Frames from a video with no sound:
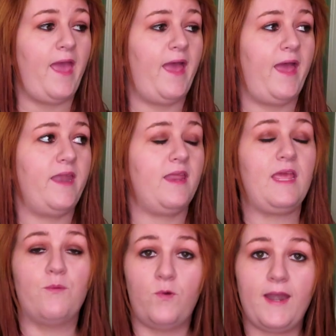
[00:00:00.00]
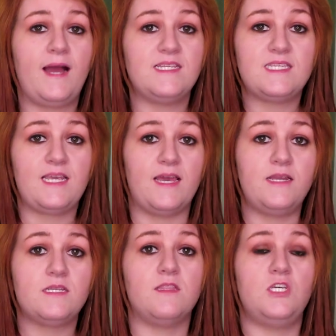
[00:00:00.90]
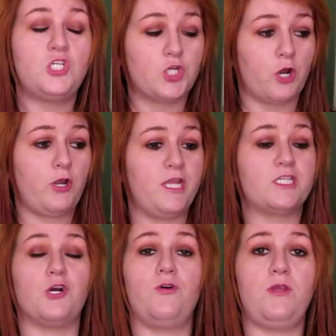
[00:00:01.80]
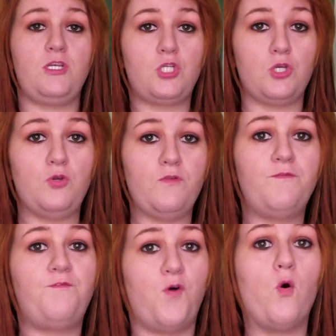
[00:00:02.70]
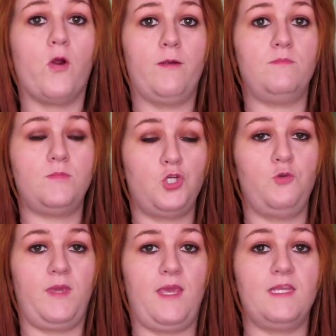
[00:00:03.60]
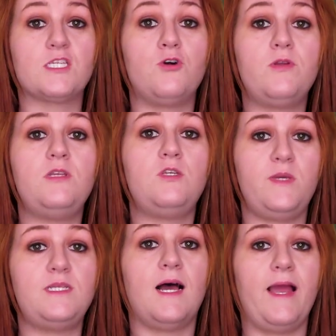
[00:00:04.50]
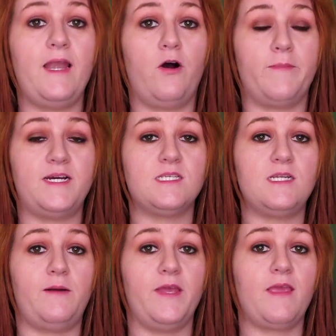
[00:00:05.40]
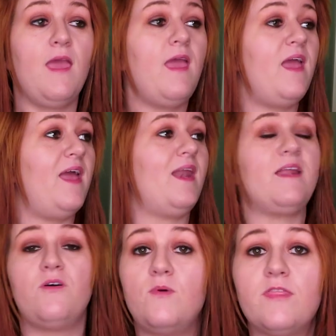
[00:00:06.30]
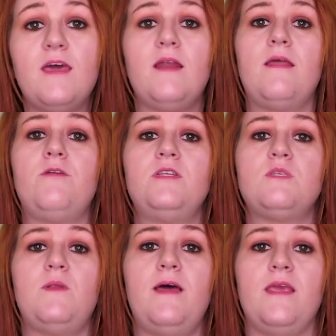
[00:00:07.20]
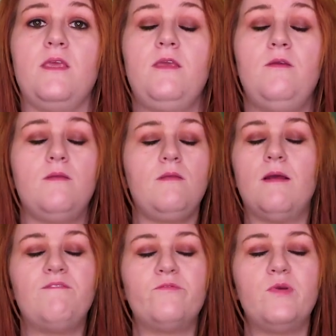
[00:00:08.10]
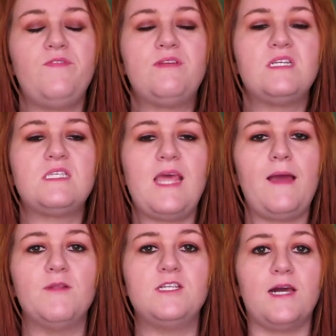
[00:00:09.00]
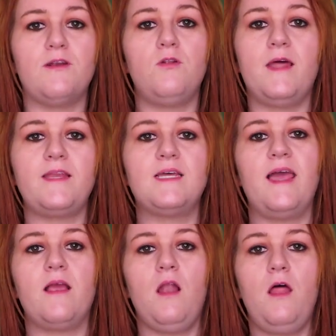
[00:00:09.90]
And when I sit, this shirt is going to form to me. It's going to be tight on my stomach. And I don't want that out on display. We've been established, I don't like tight